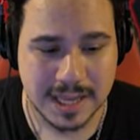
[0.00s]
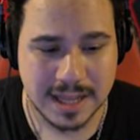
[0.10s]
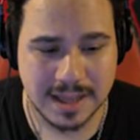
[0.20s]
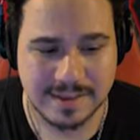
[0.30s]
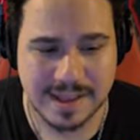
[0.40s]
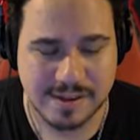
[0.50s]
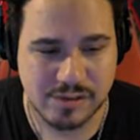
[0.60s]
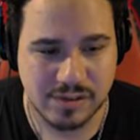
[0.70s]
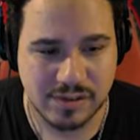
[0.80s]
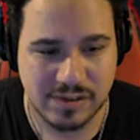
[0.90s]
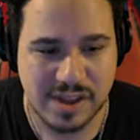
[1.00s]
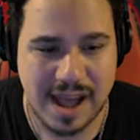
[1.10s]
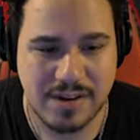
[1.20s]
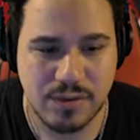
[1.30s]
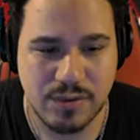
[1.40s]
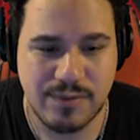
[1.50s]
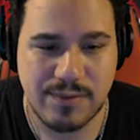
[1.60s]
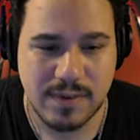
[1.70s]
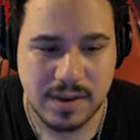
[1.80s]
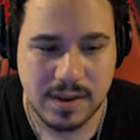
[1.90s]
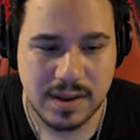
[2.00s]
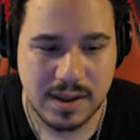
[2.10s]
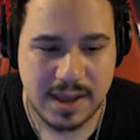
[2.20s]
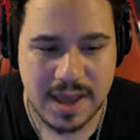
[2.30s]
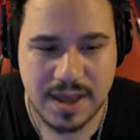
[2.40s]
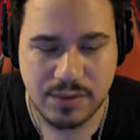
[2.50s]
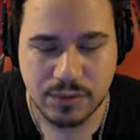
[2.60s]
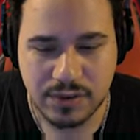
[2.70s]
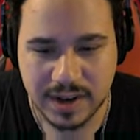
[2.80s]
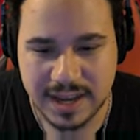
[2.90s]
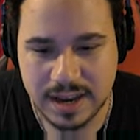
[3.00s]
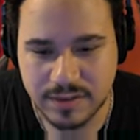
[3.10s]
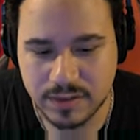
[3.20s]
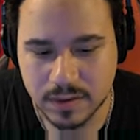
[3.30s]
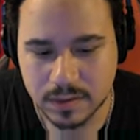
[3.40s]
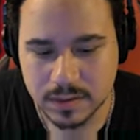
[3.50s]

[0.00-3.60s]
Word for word: Unless that's just a statue. Jesus Cristo.